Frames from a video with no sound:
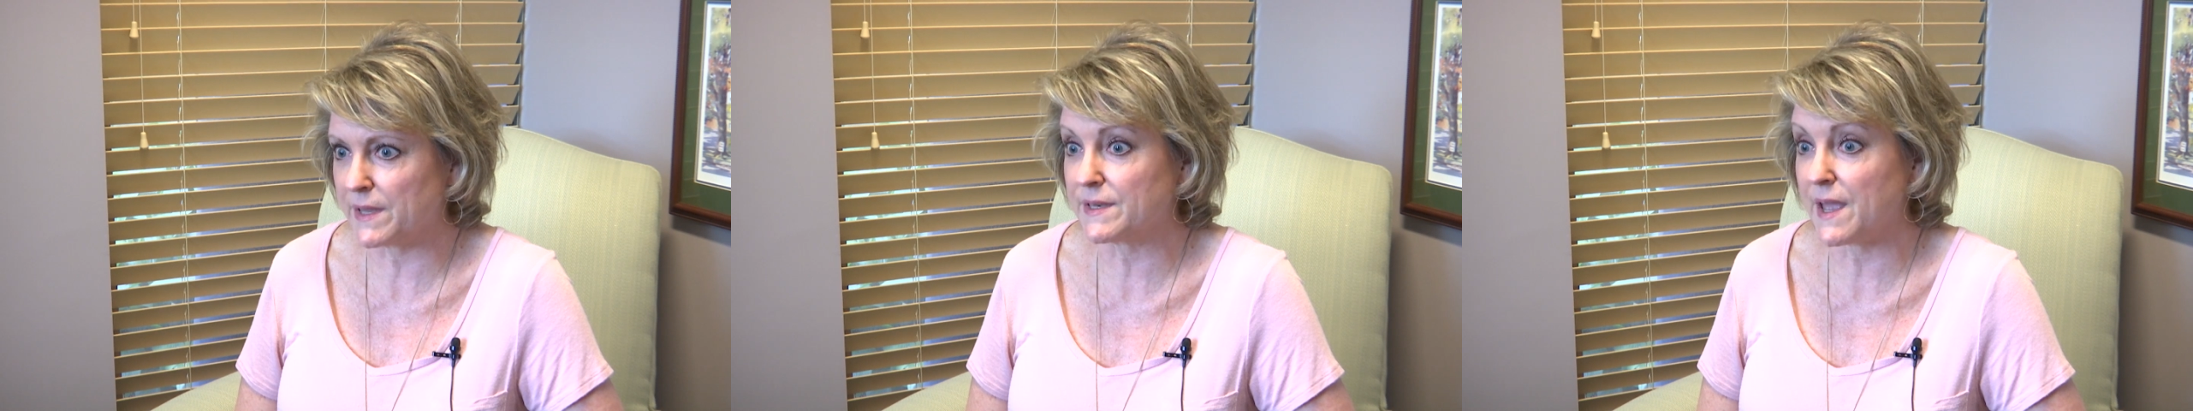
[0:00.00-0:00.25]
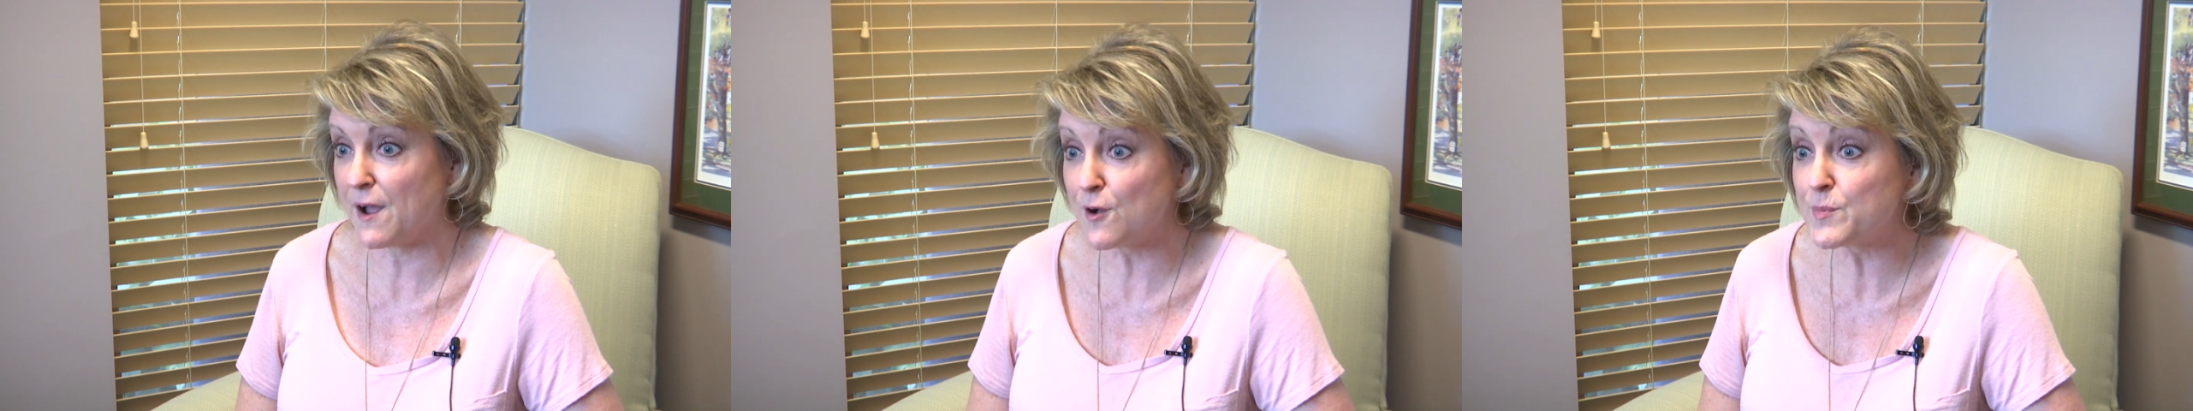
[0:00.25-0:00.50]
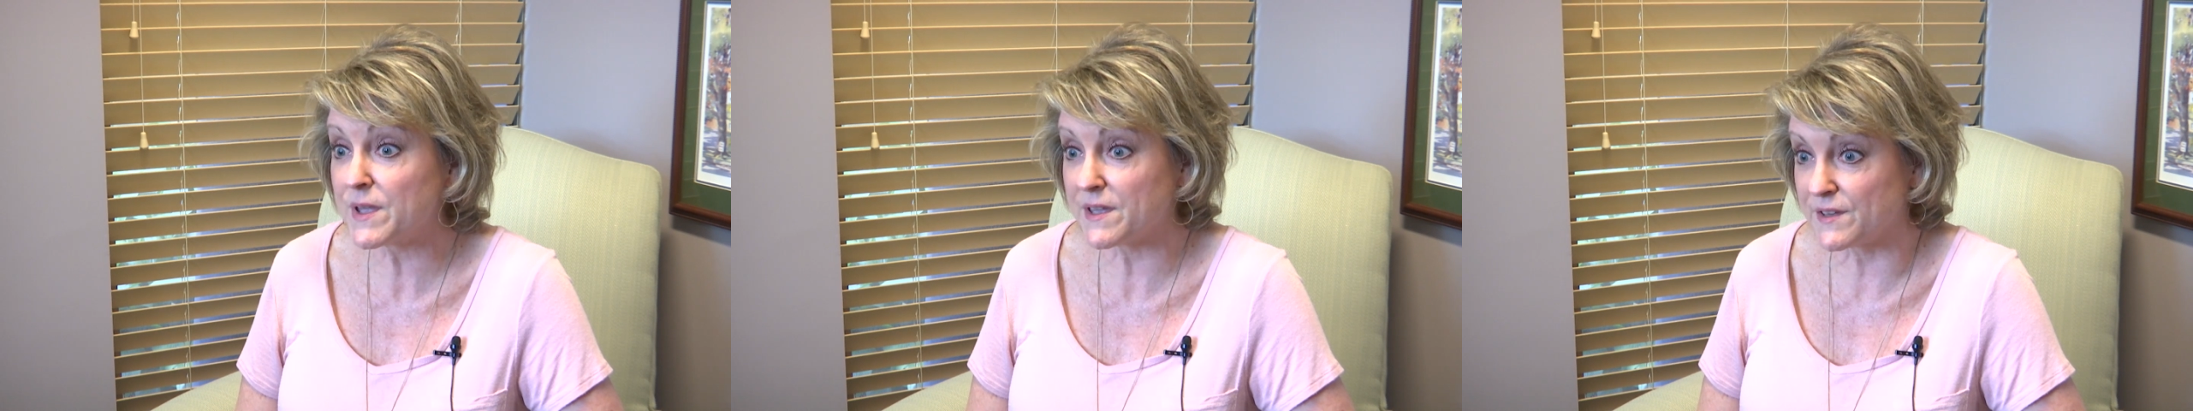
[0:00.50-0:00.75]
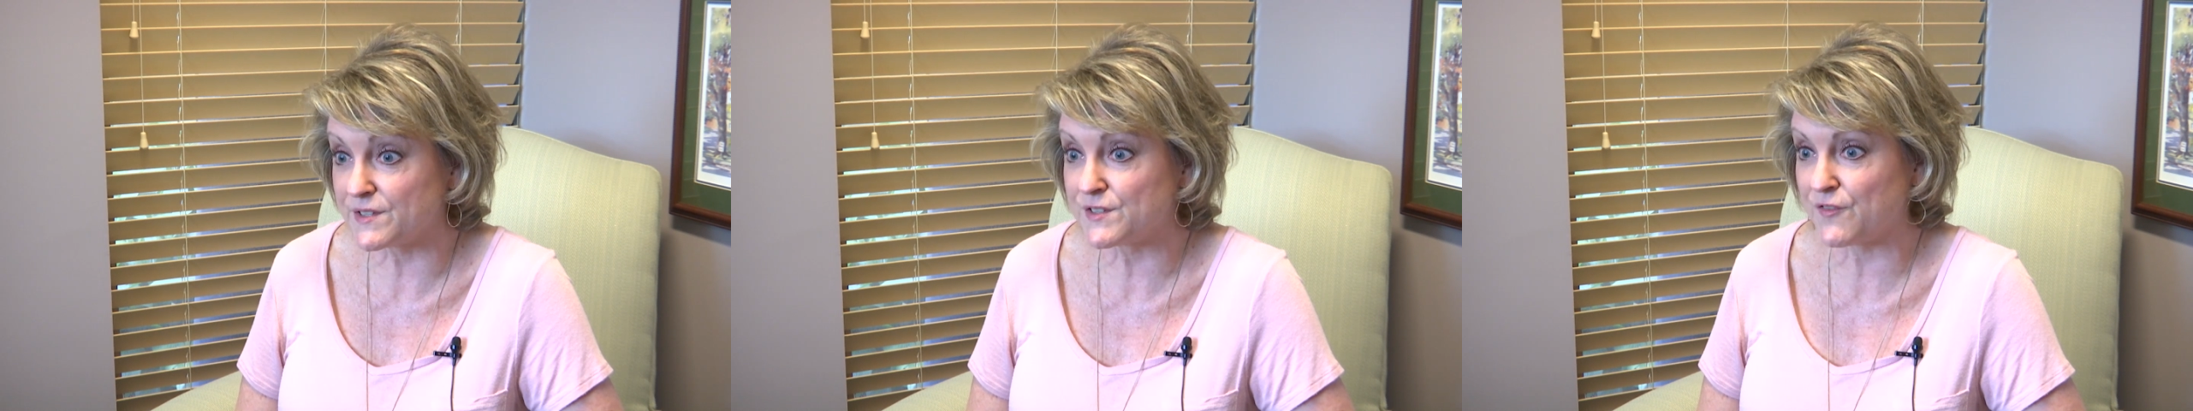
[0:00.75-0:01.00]
and to help
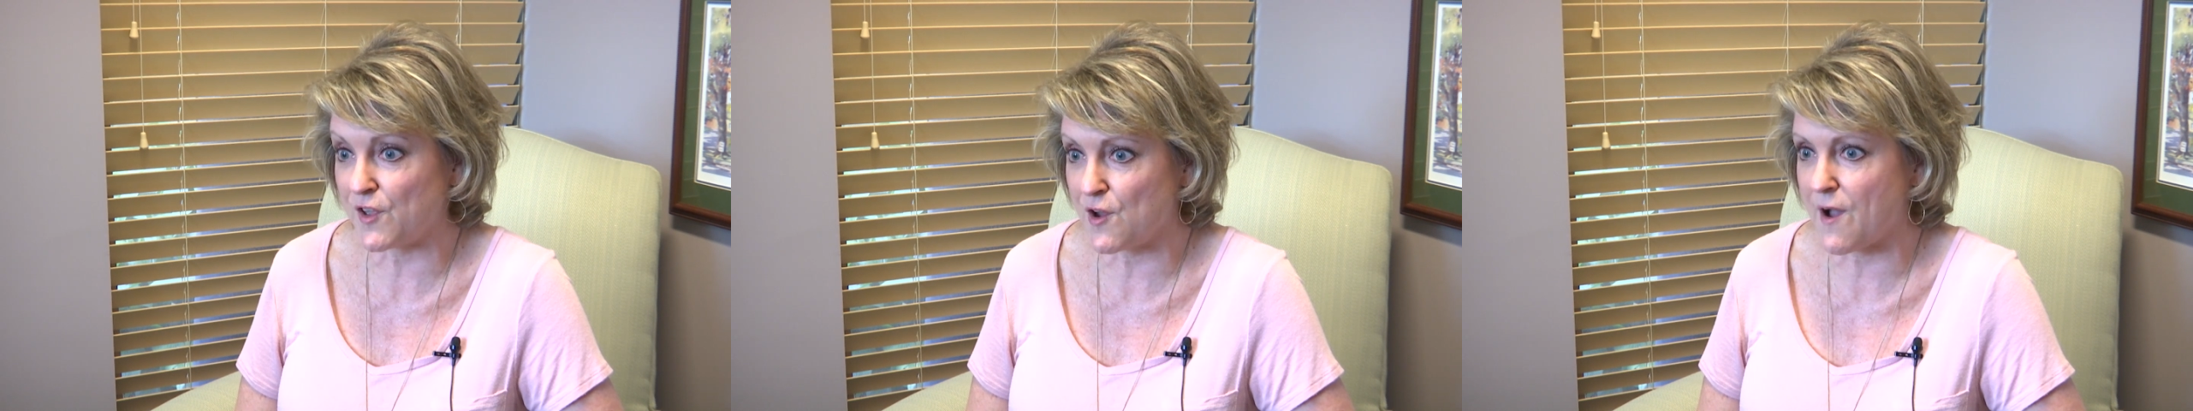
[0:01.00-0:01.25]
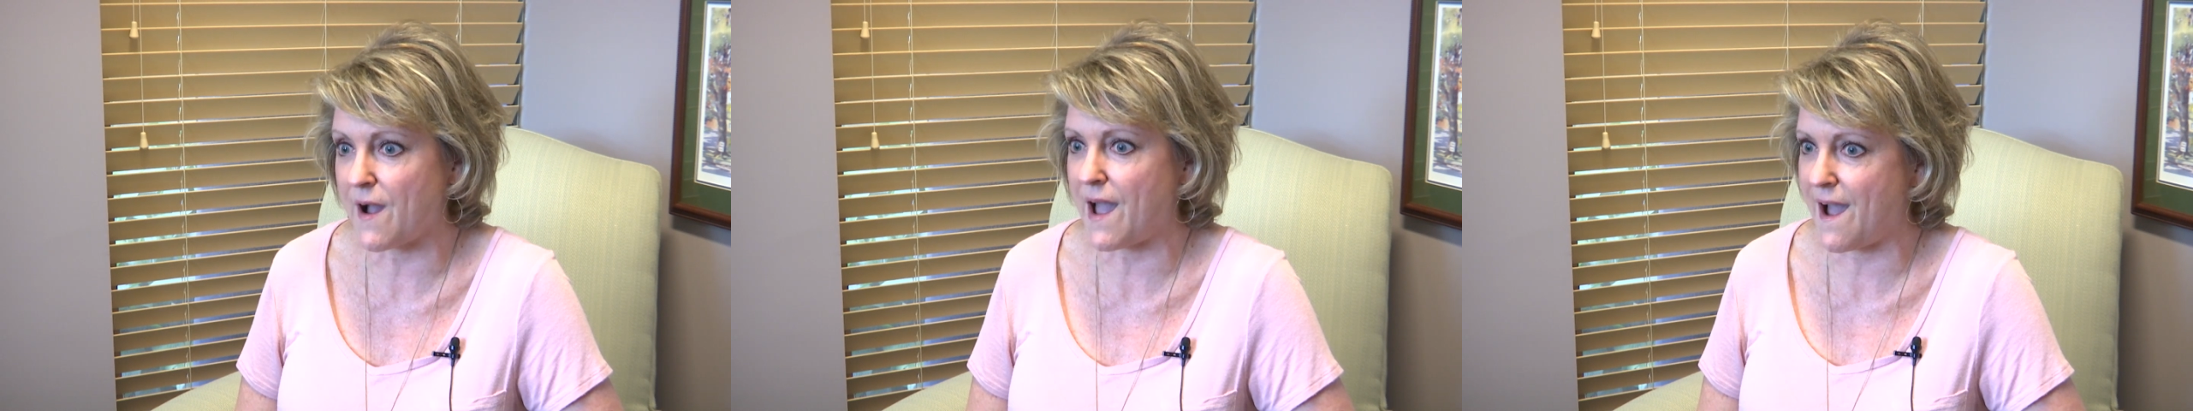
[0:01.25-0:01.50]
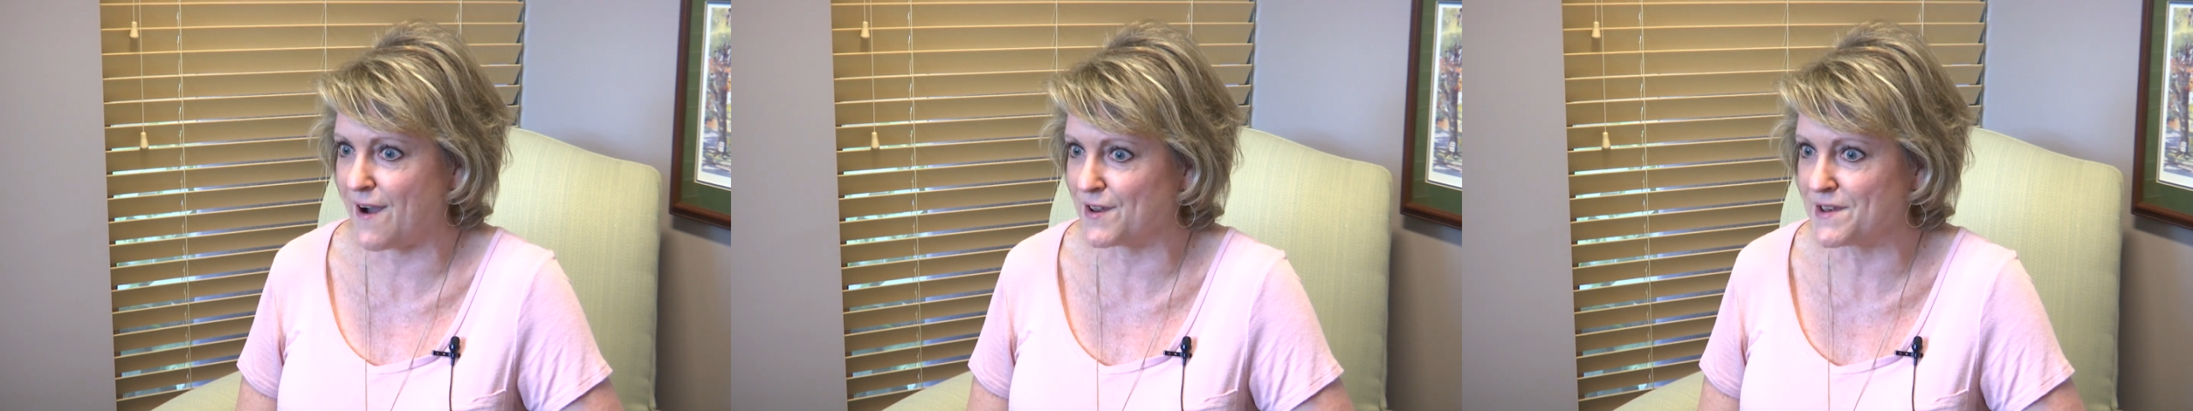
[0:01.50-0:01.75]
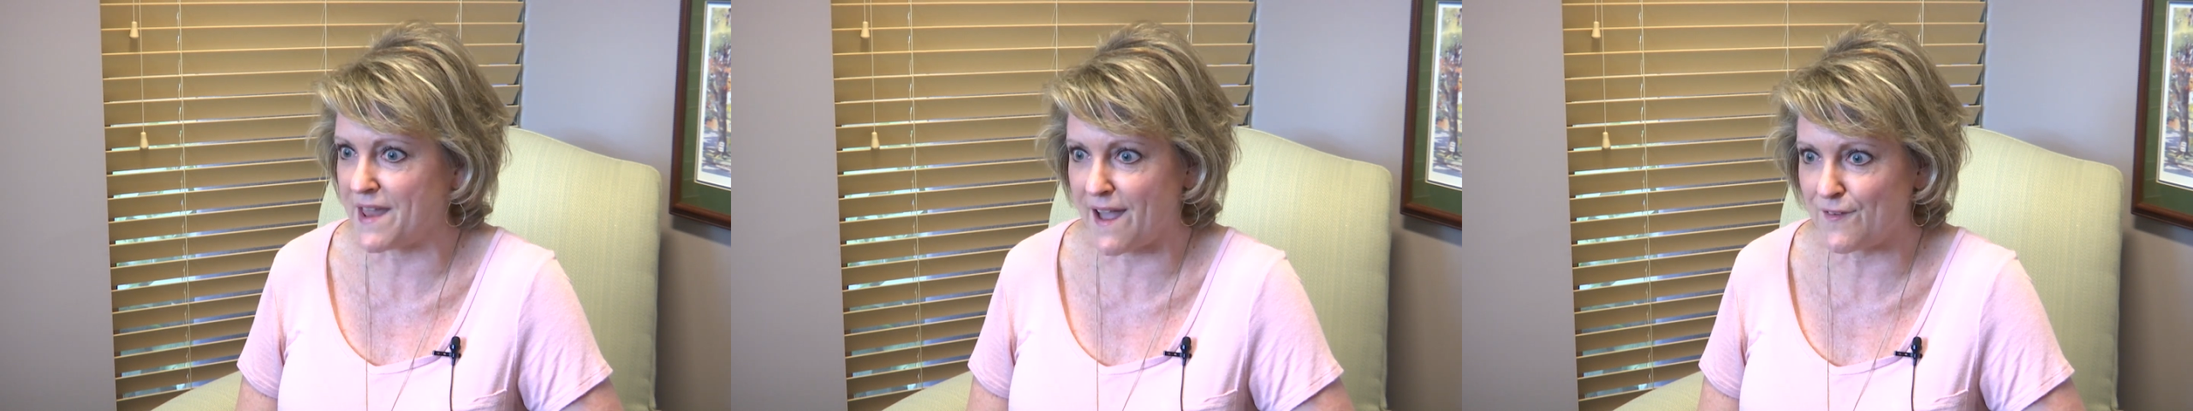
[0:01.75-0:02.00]
kids figure out how
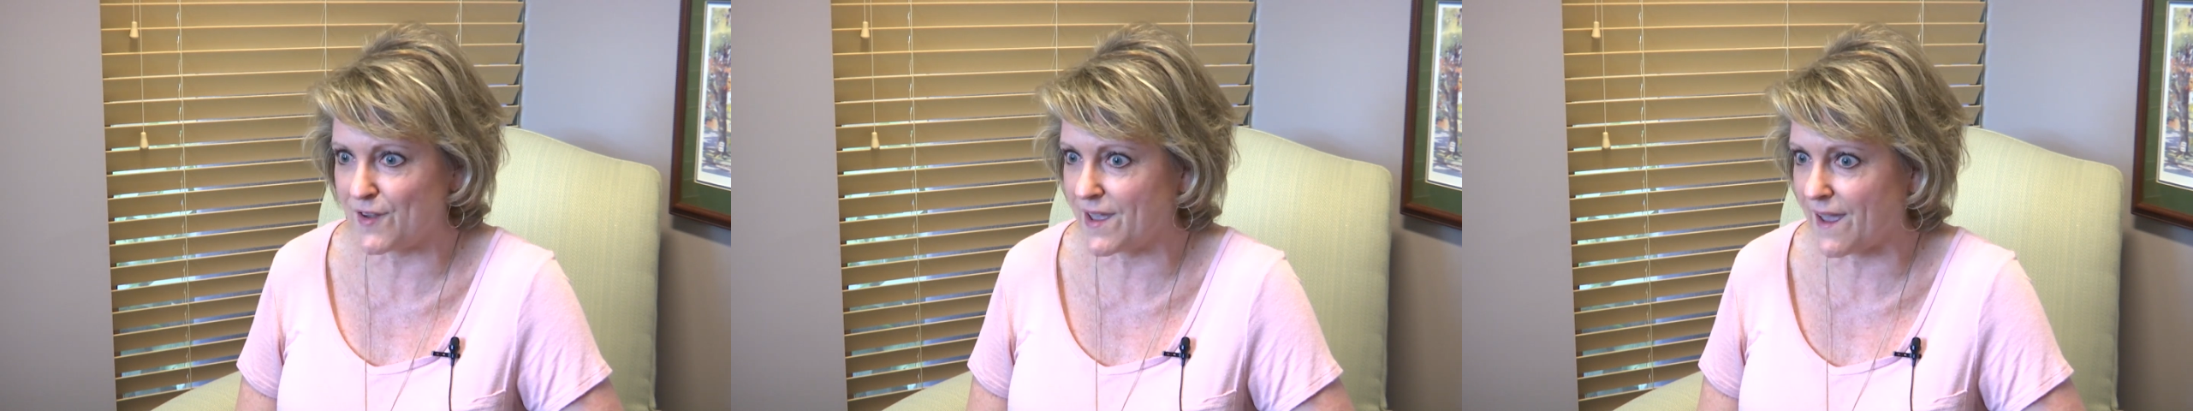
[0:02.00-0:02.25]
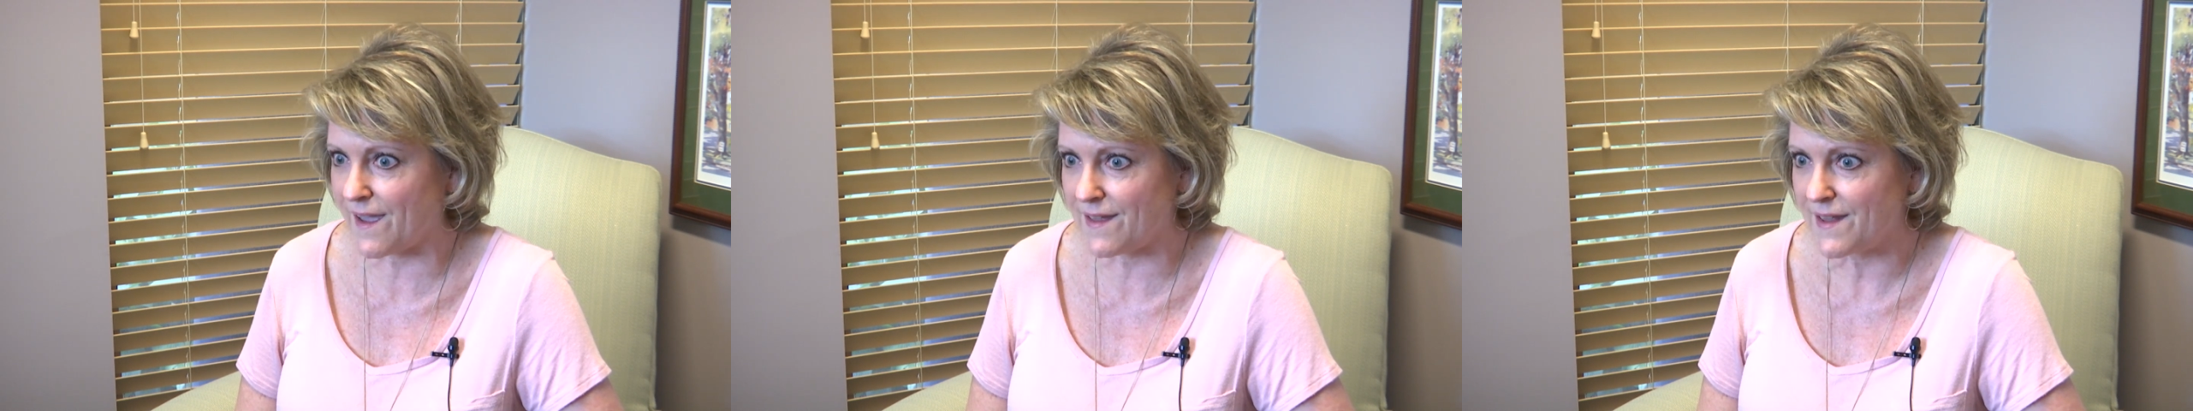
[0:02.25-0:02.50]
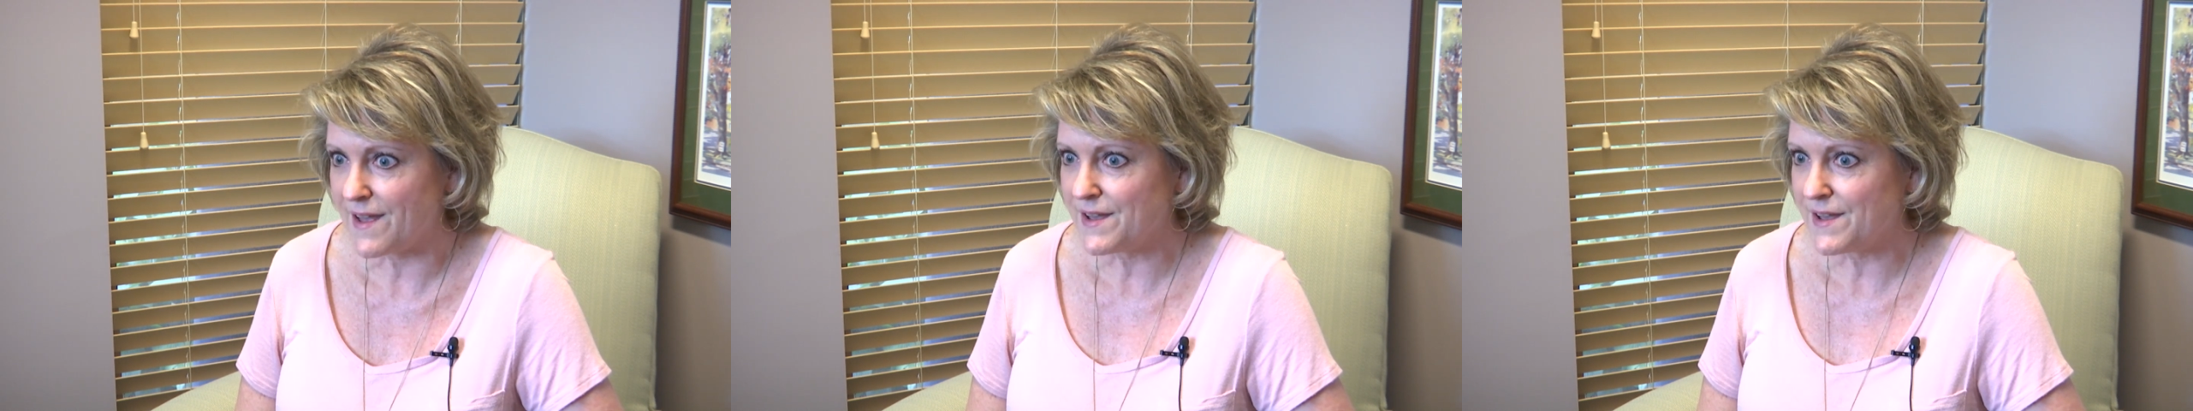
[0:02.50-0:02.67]
to navigate